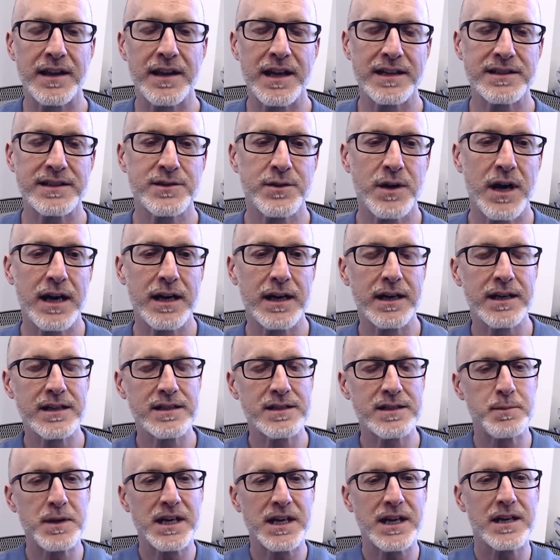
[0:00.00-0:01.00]
that's right.
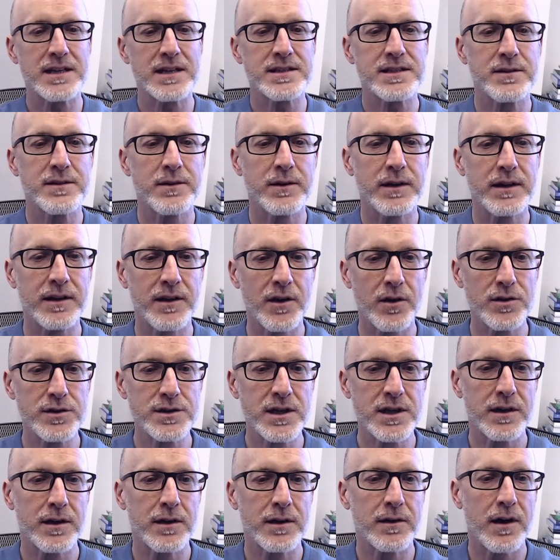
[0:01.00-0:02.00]
It's because
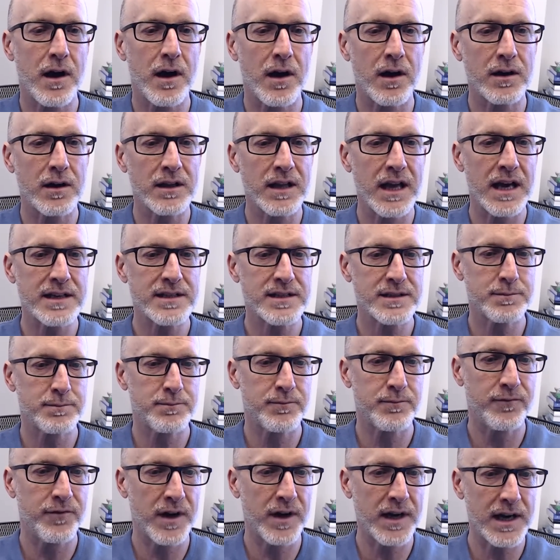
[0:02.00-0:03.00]
those are less
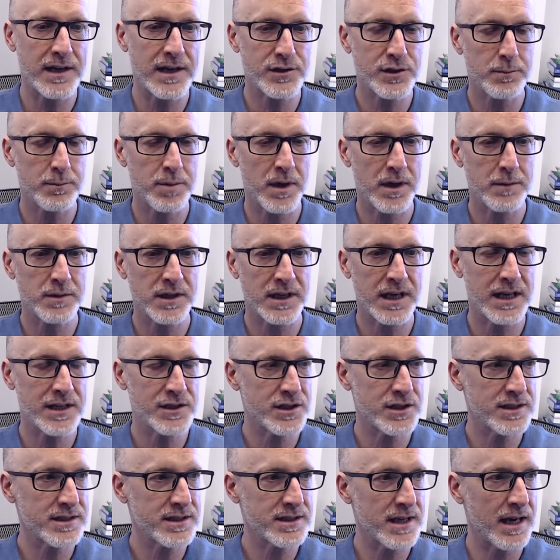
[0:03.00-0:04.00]
financial
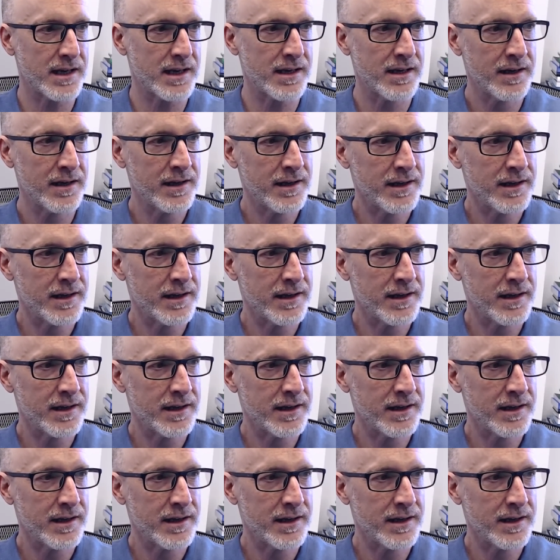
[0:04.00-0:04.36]
publications, like